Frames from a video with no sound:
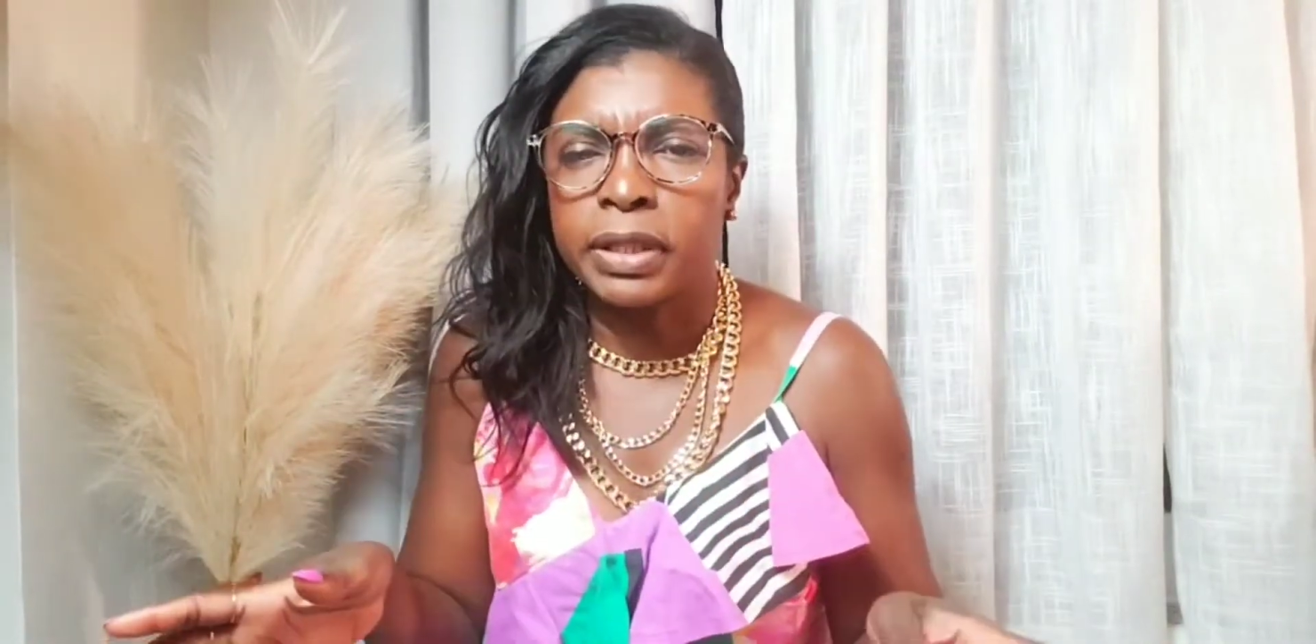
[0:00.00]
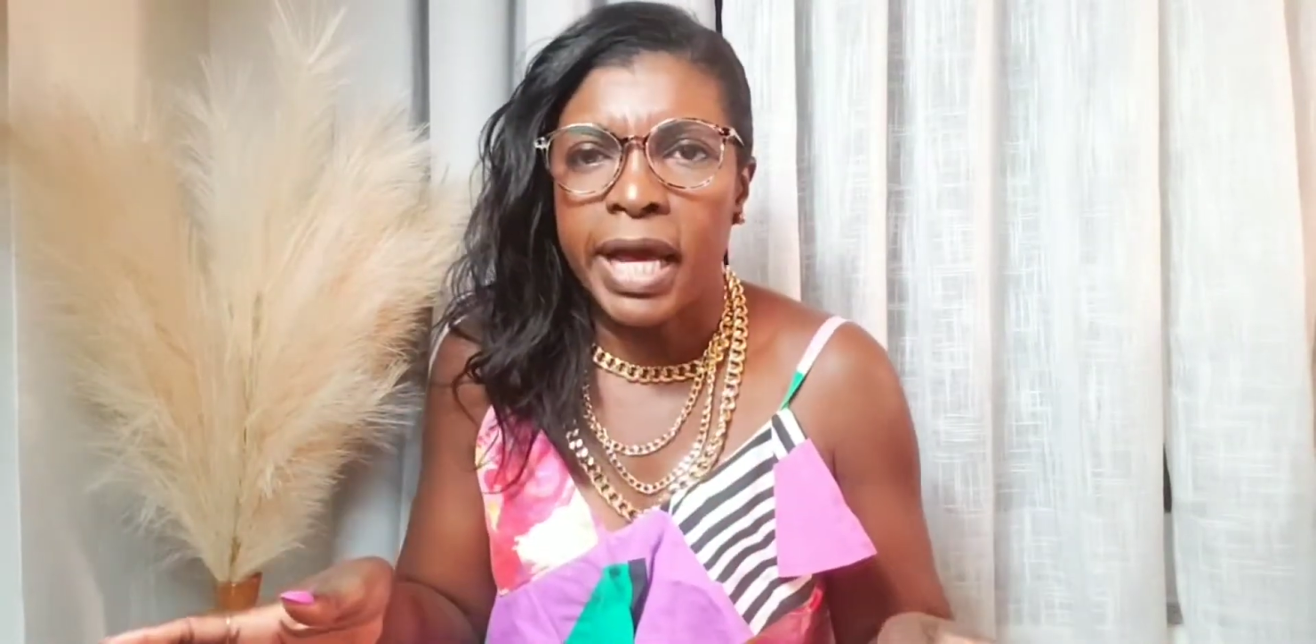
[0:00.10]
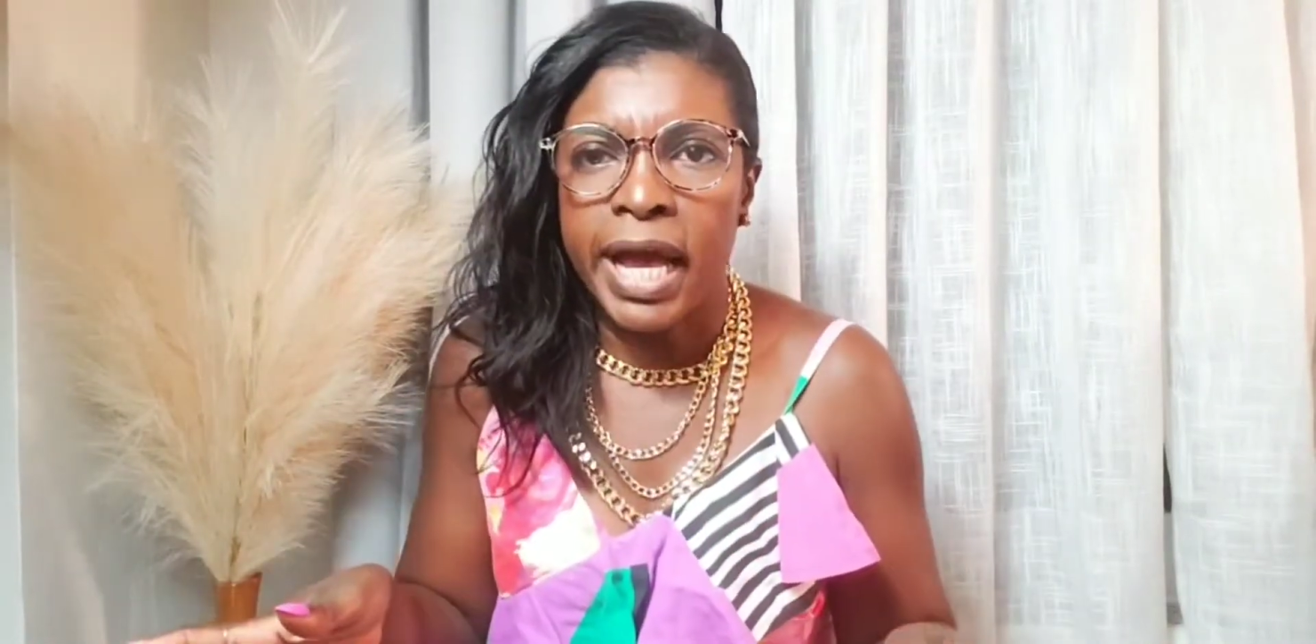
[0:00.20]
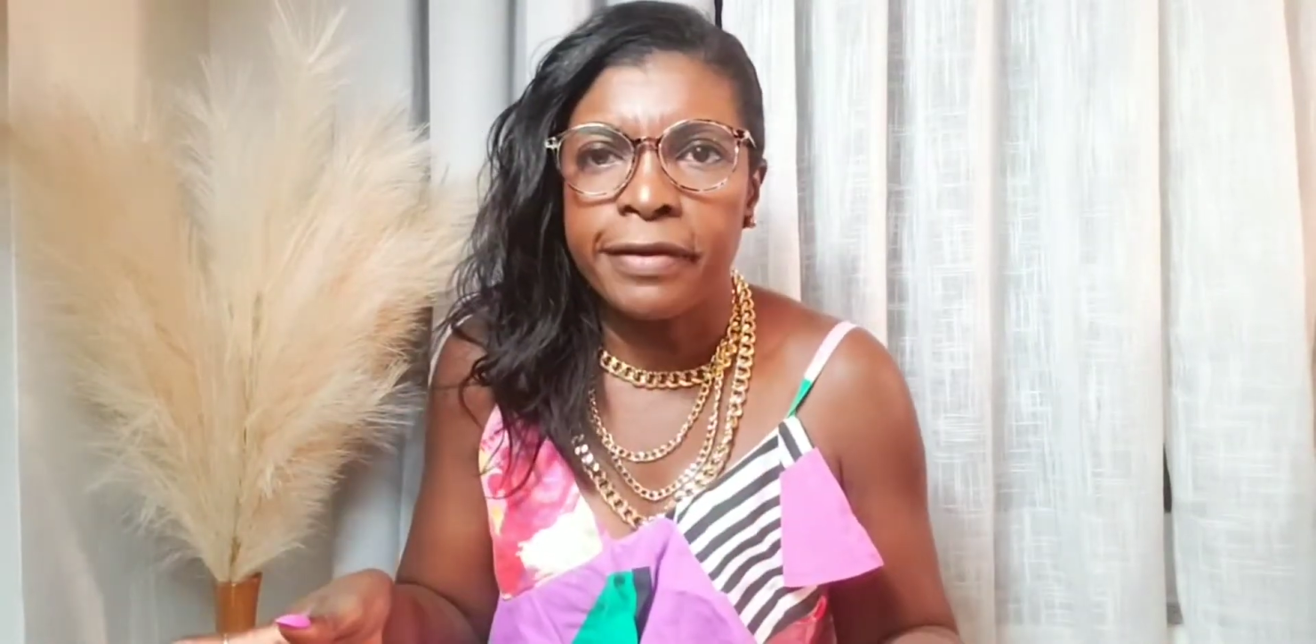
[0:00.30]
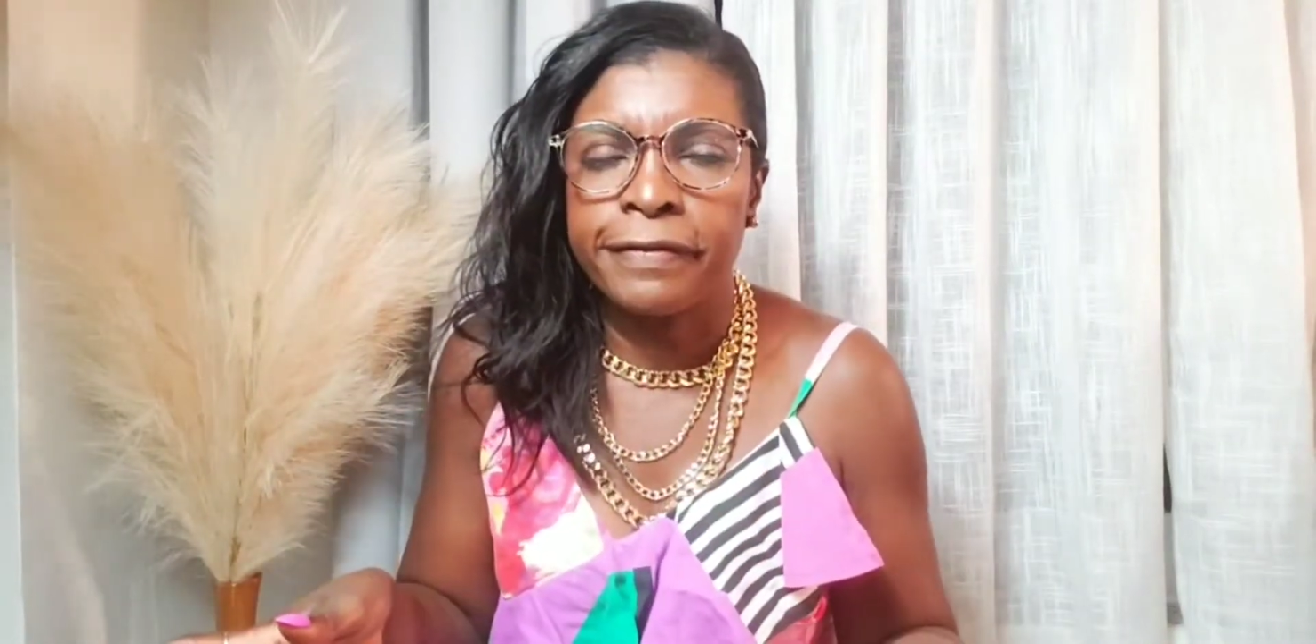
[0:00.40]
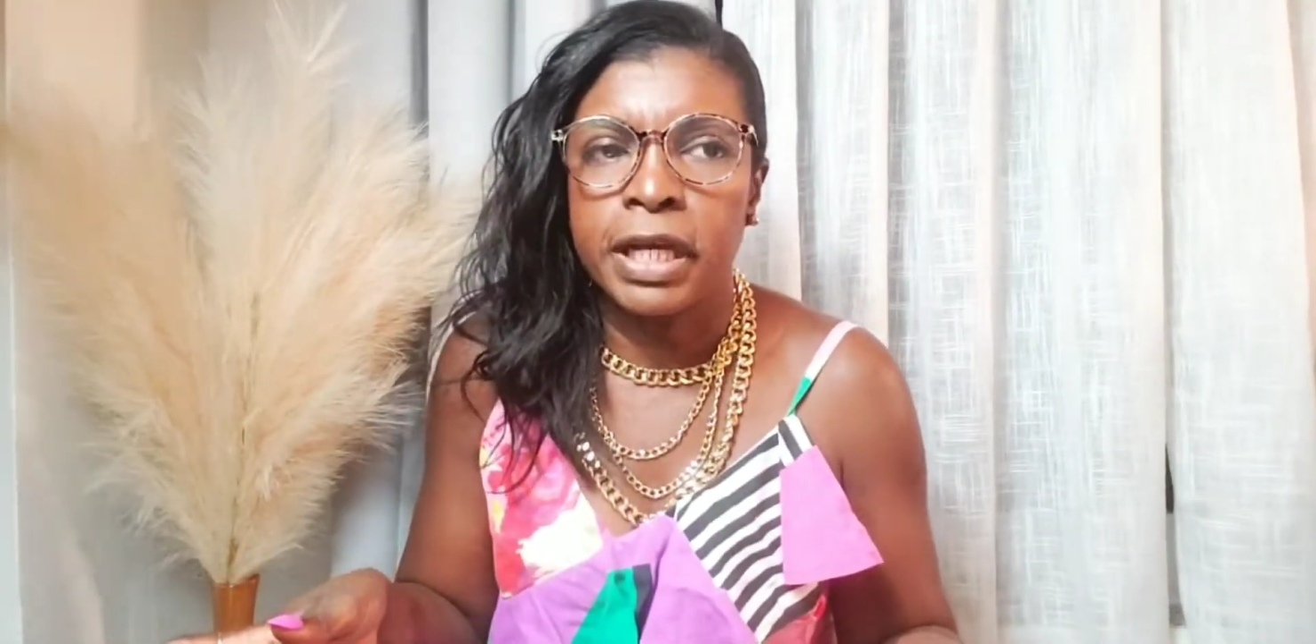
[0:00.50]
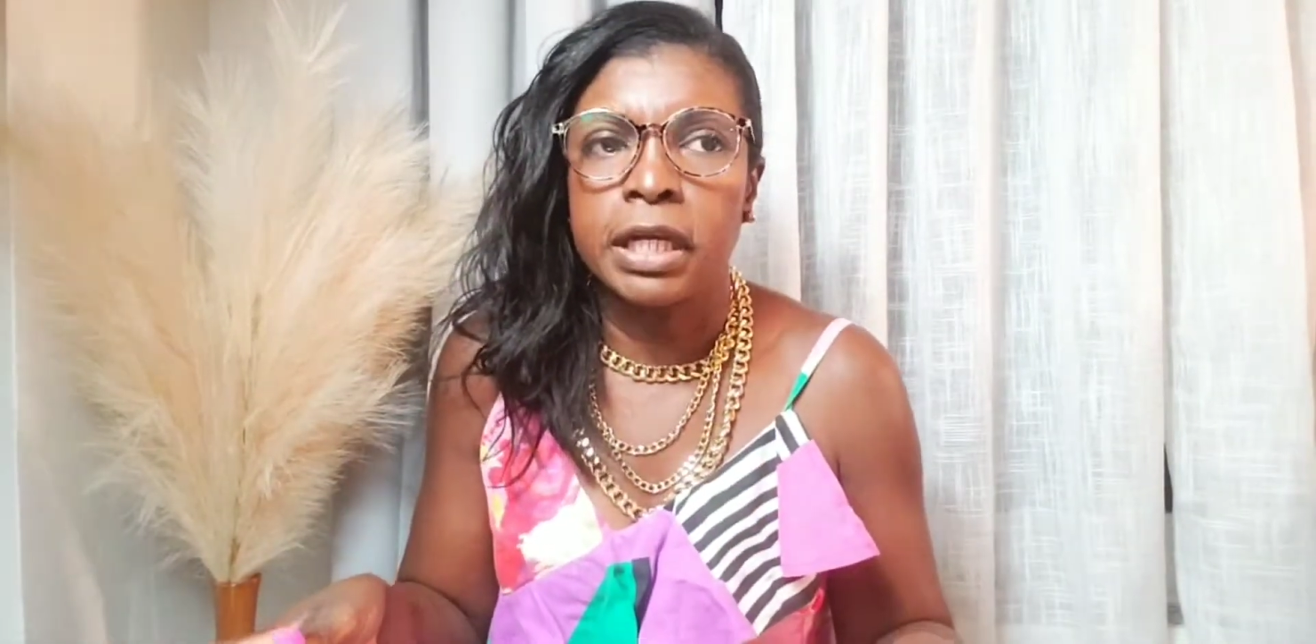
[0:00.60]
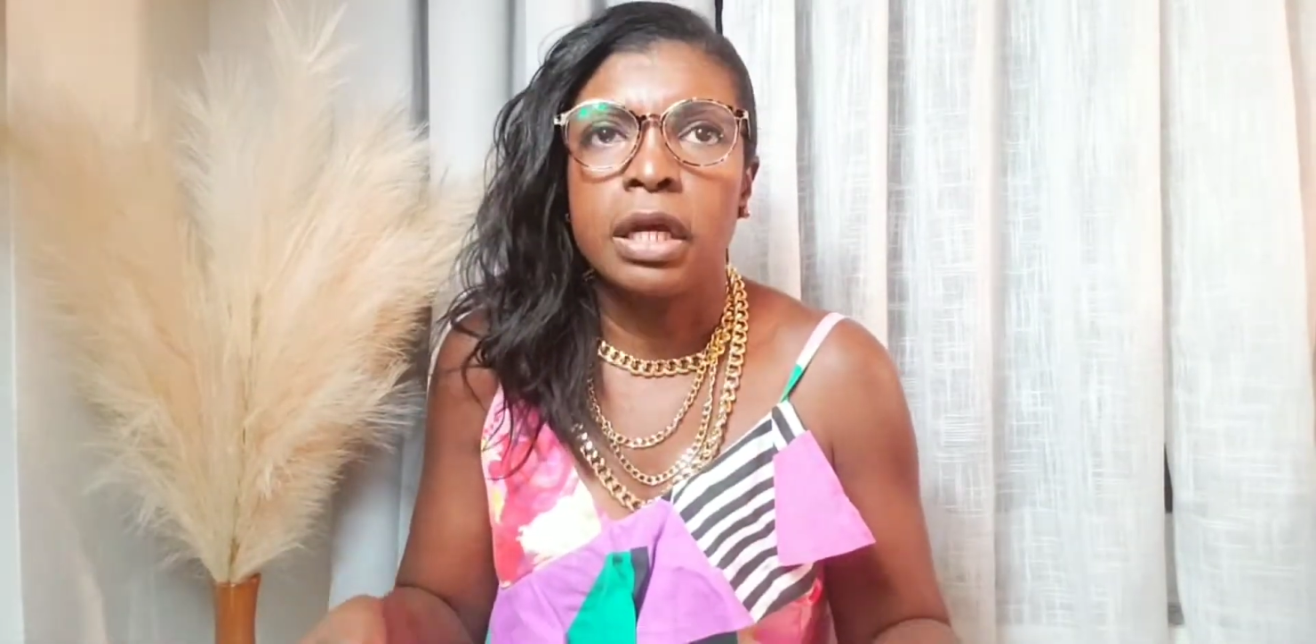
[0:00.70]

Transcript: the hyphen